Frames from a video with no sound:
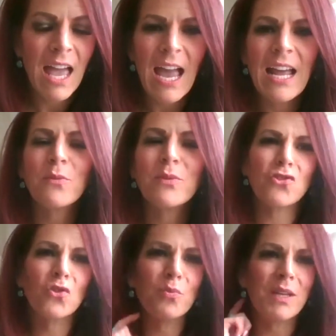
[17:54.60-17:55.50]
And it was
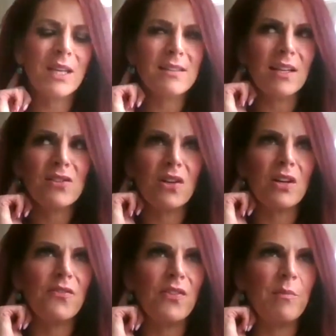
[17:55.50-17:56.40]
true because I
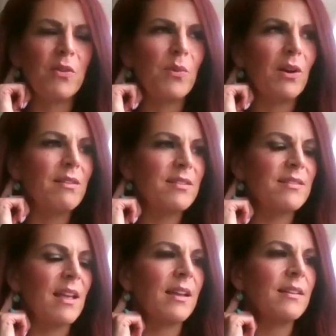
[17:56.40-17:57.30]
started February the
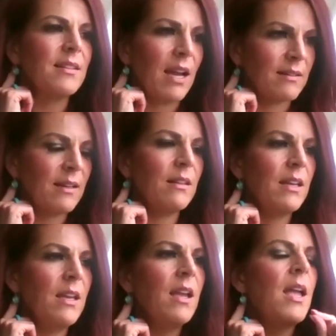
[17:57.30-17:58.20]
2nd
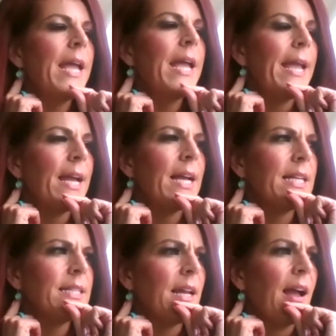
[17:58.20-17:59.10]
technically,
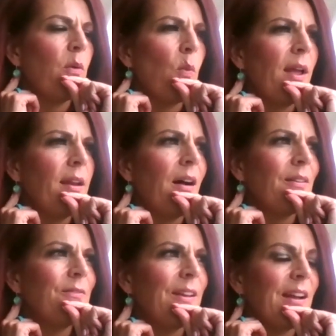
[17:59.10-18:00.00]
and I went on I